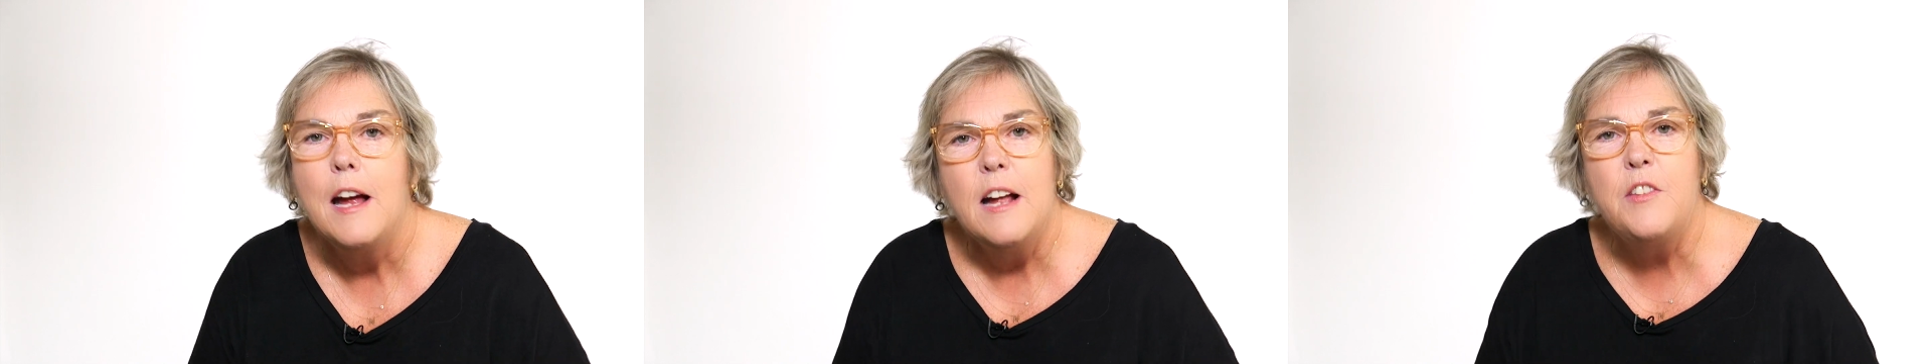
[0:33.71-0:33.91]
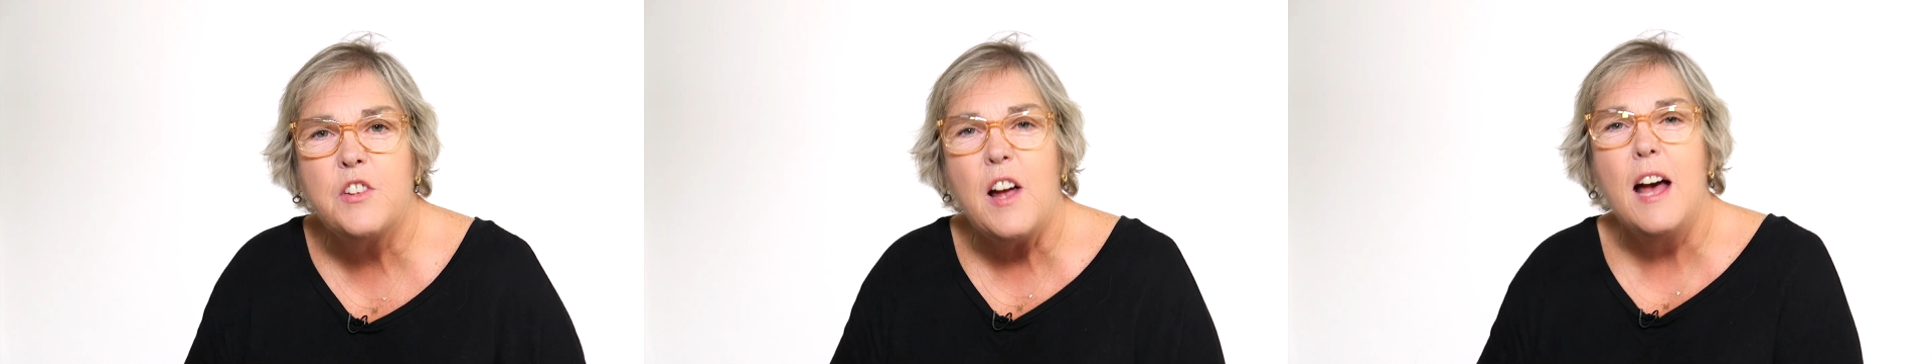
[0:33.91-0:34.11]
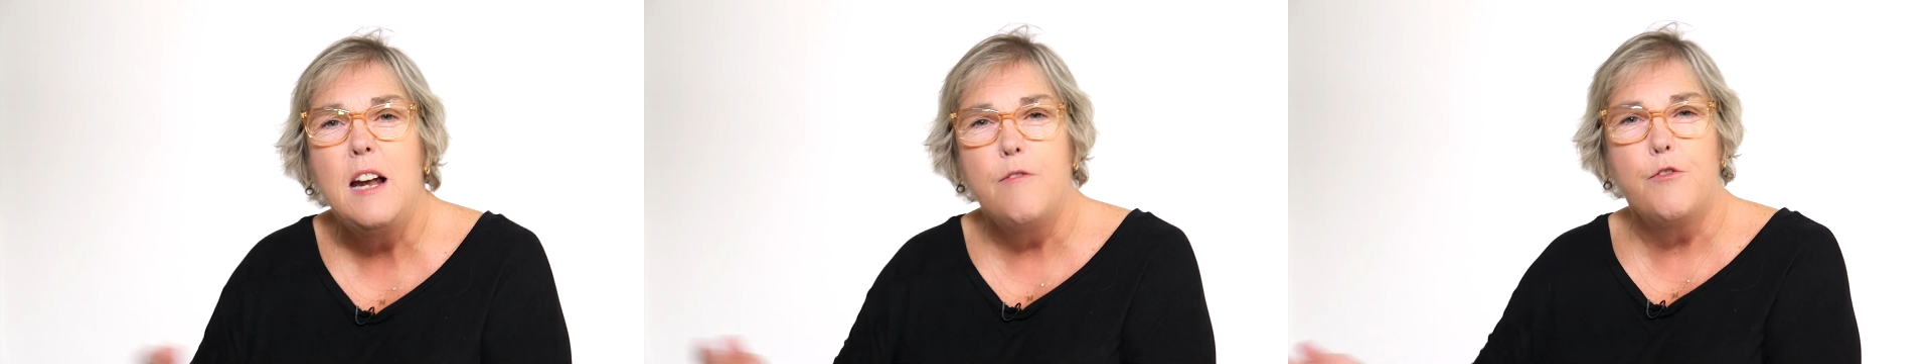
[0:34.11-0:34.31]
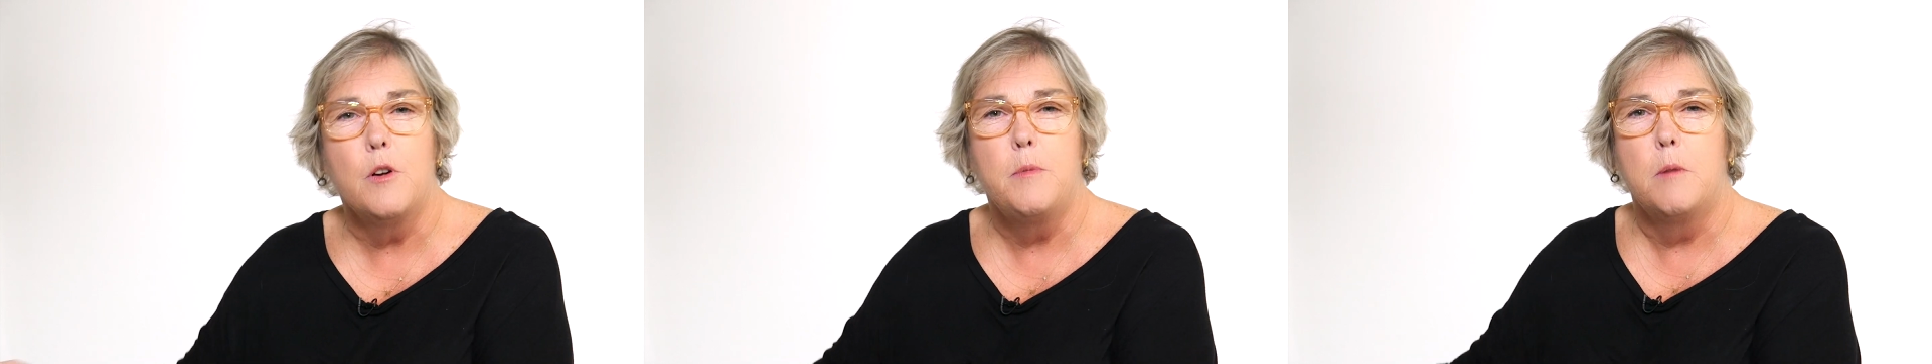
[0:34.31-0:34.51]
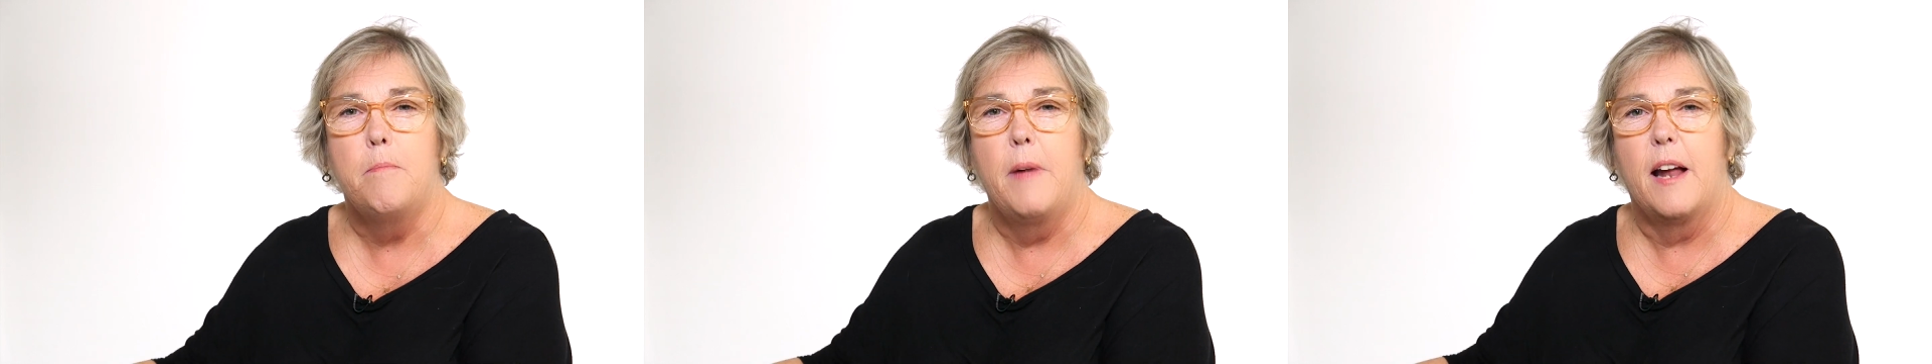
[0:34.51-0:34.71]
It's kind of
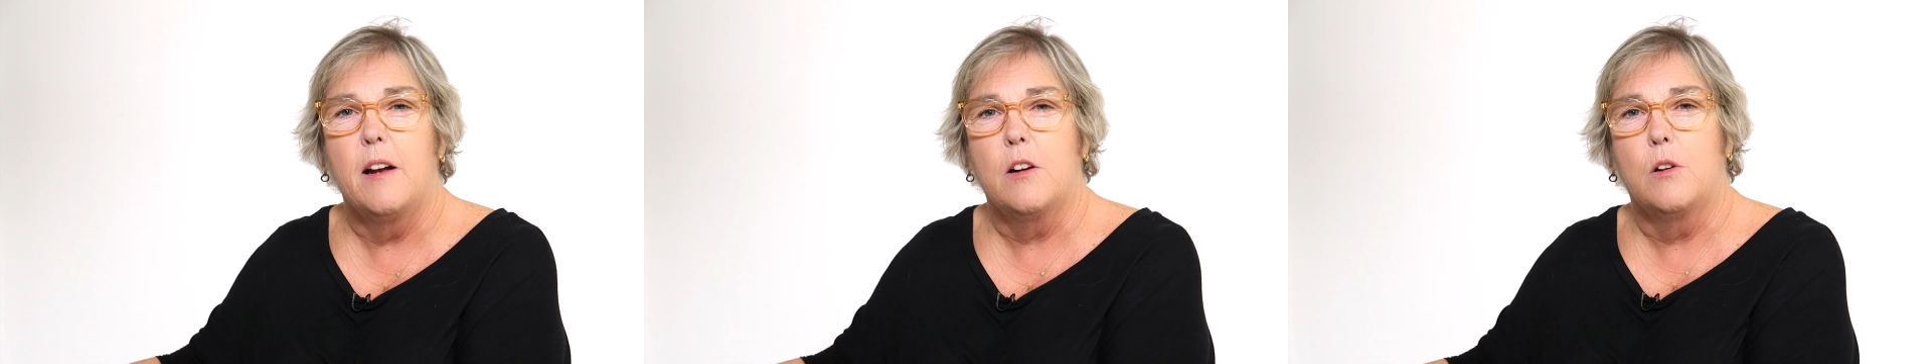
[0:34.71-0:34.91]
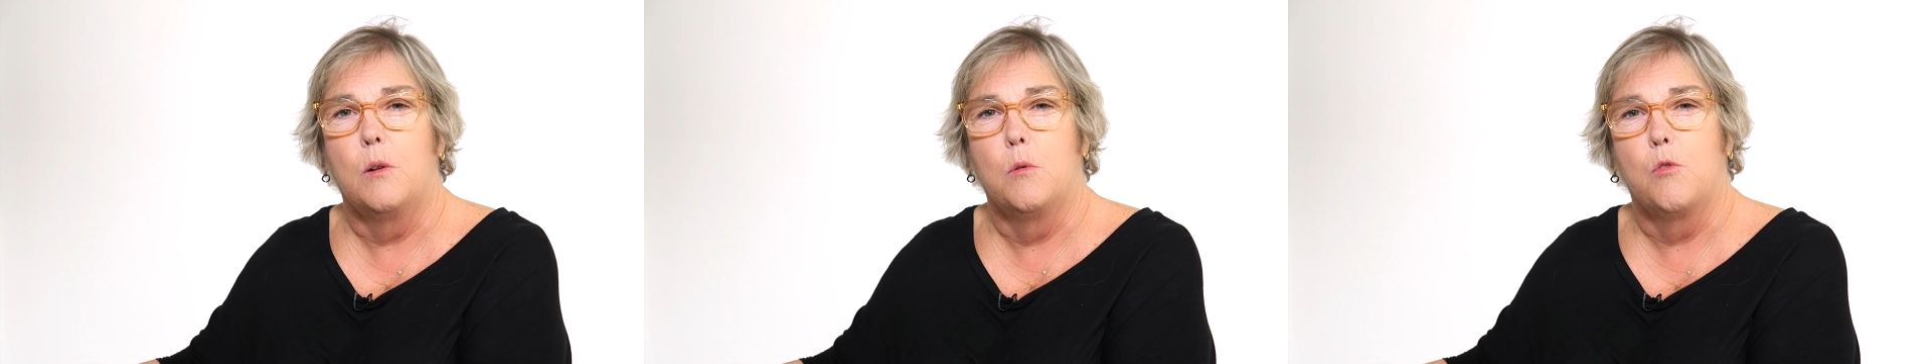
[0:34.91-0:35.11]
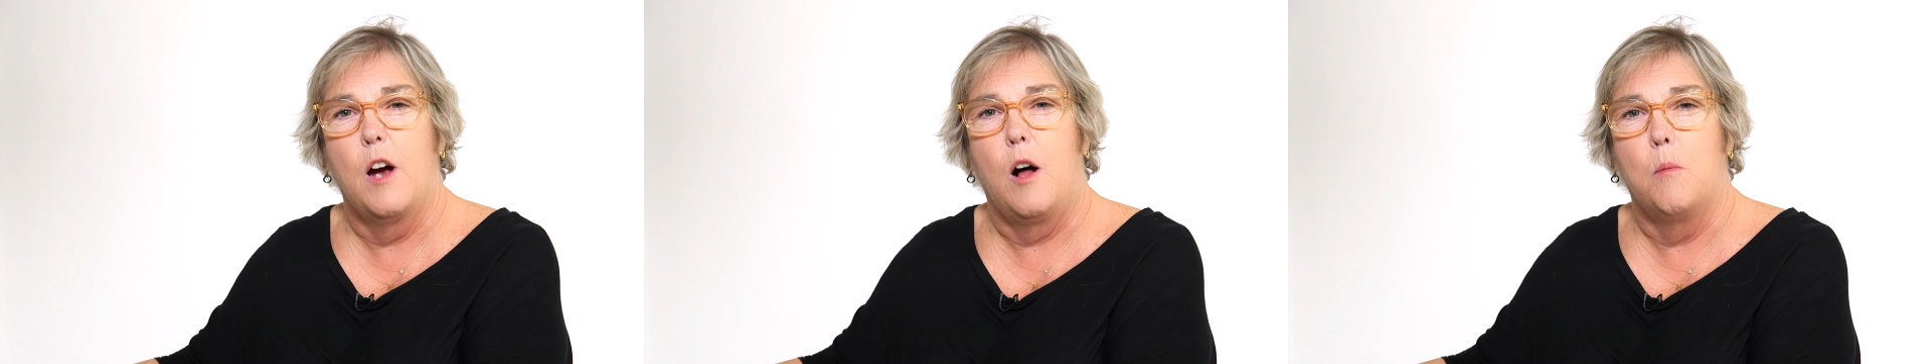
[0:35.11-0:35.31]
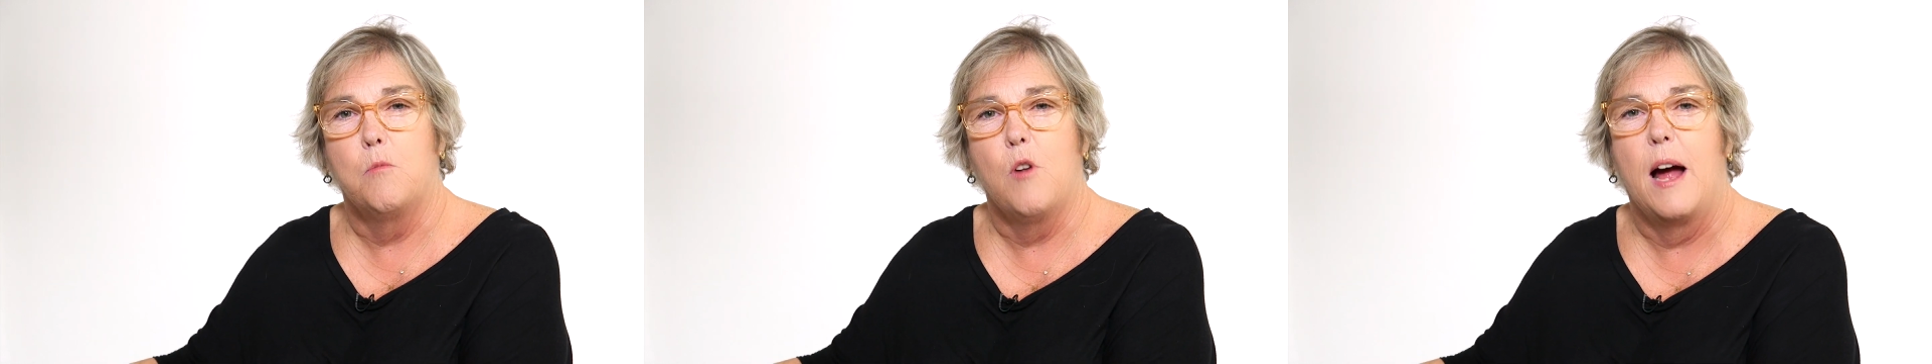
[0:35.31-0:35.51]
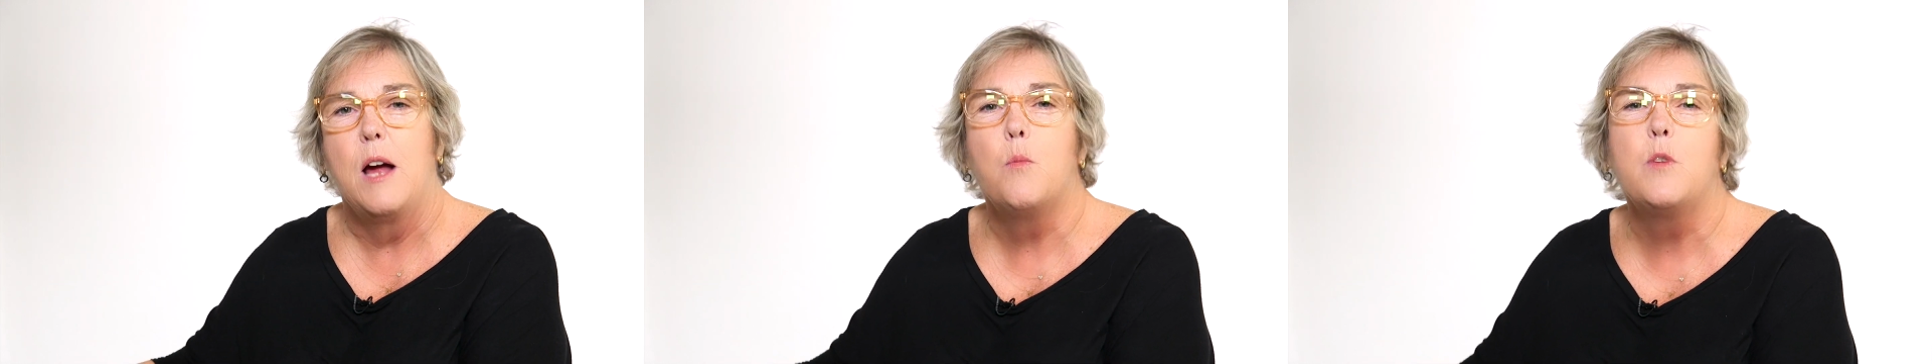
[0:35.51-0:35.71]
from the medical realm,
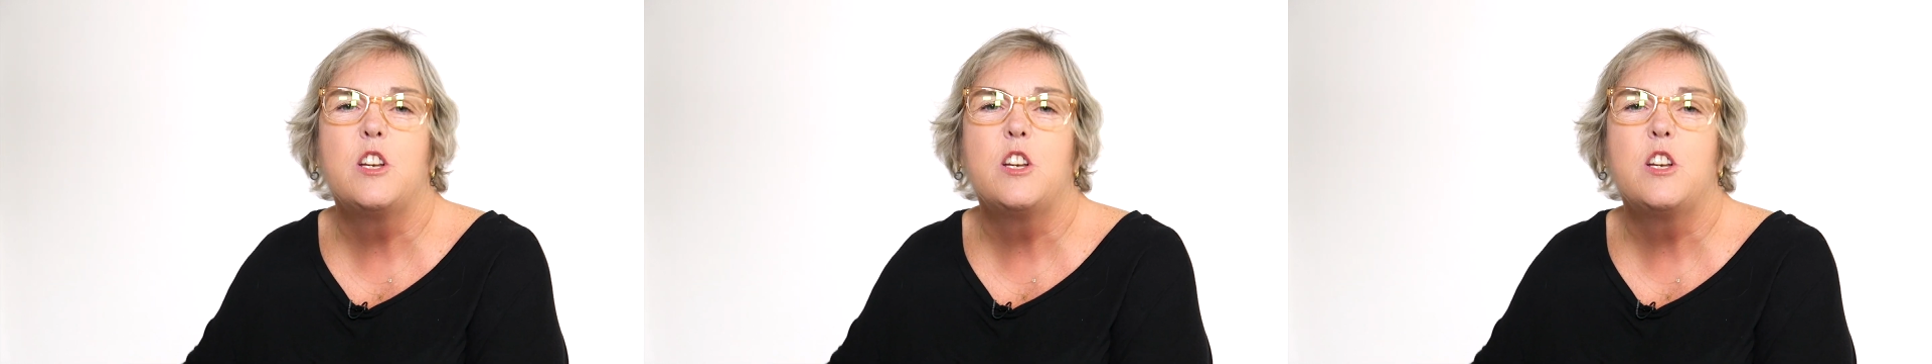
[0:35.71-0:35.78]
right?